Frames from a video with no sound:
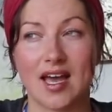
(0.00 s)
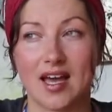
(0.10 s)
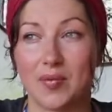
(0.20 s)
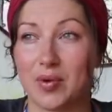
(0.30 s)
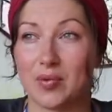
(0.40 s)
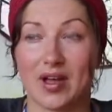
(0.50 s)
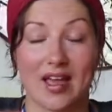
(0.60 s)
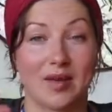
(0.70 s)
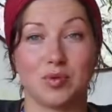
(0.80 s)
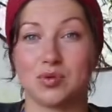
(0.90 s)
and we were
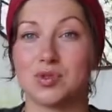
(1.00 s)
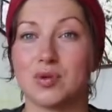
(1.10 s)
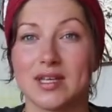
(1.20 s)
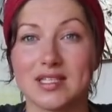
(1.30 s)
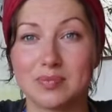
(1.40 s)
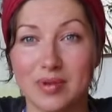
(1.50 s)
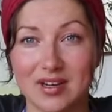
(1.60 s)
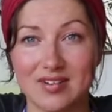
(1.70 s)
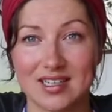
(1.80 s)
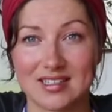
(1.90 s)
able to
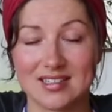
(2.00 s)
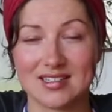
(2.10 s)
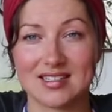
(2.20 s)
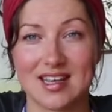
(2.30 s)
experience